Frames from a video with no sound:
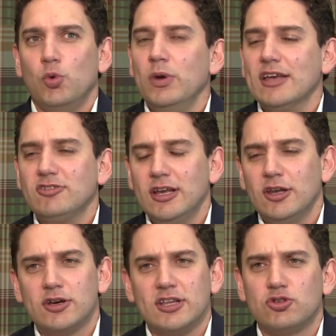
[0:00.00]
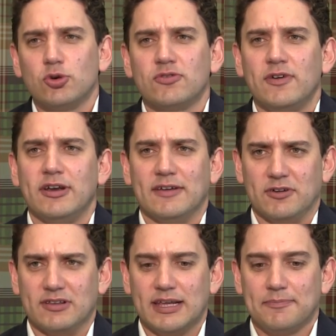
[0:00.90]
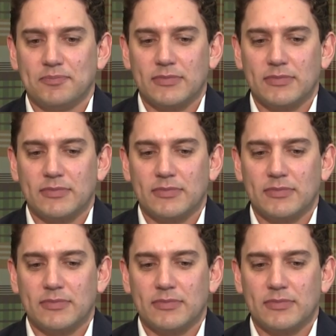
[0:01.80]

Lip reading: We actually look at shorts very differently.